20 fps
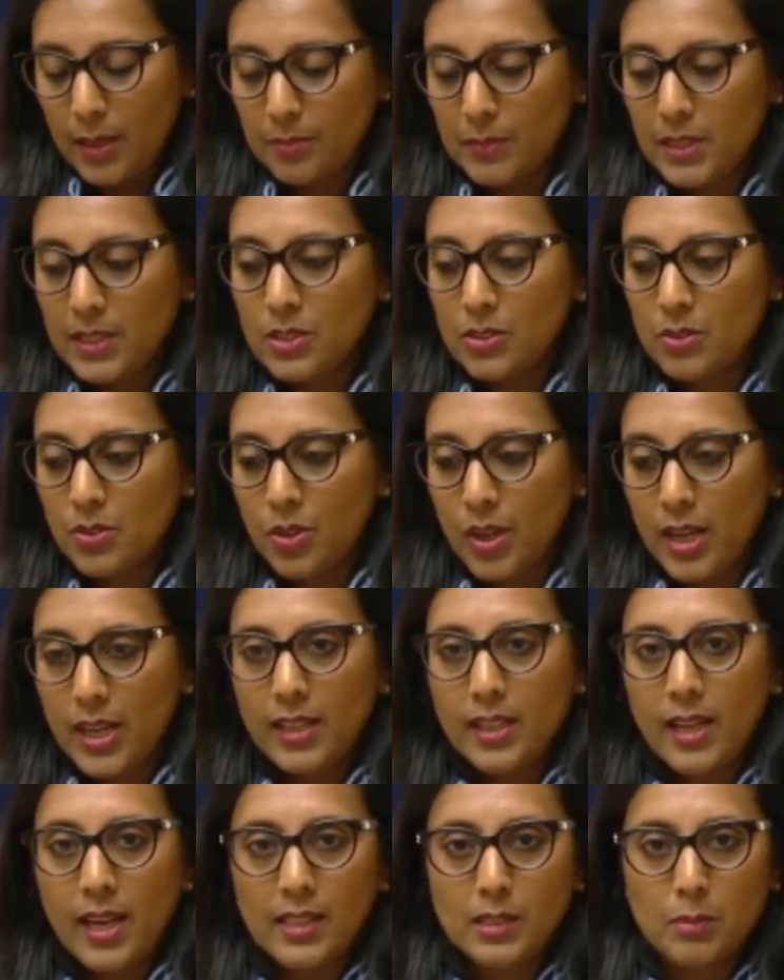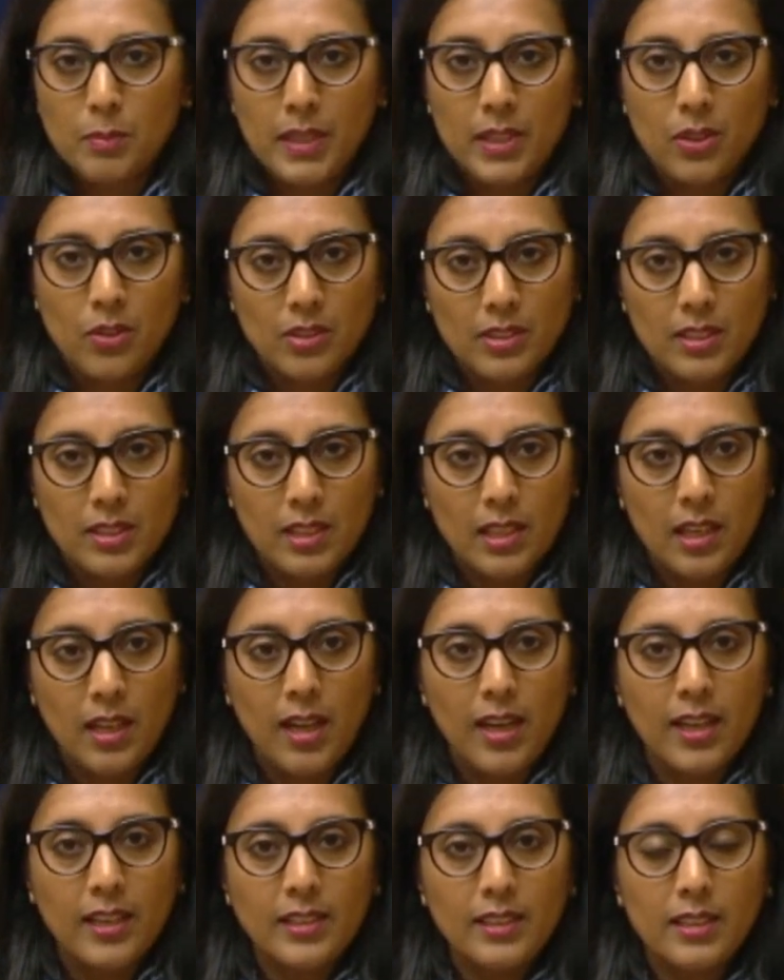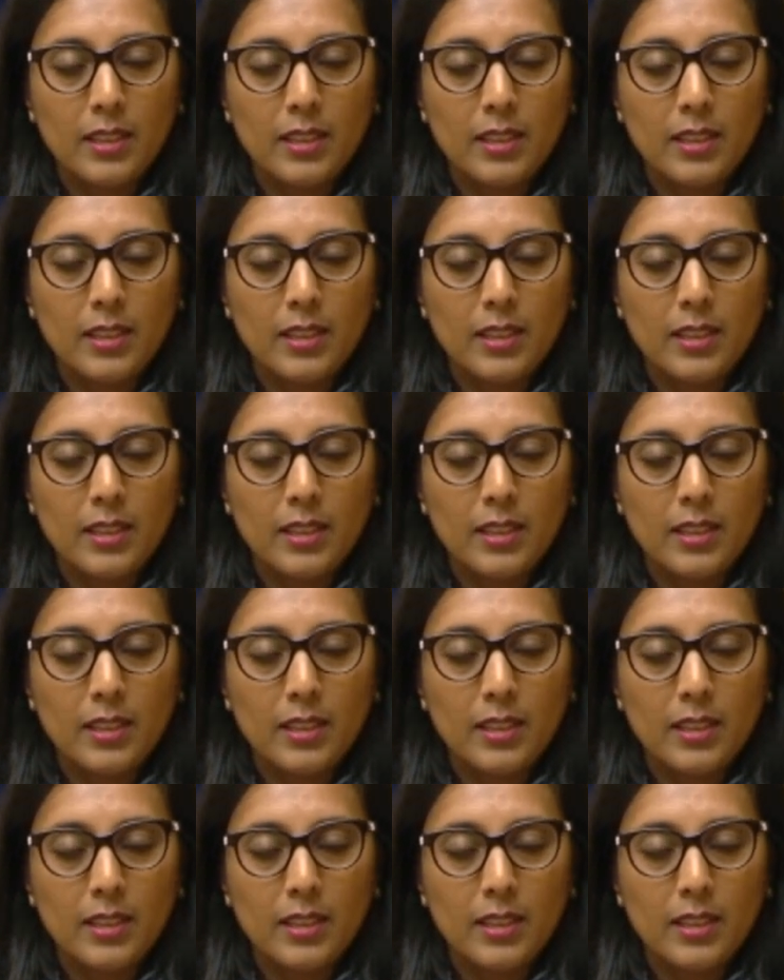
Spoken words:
This trade has been on the decline.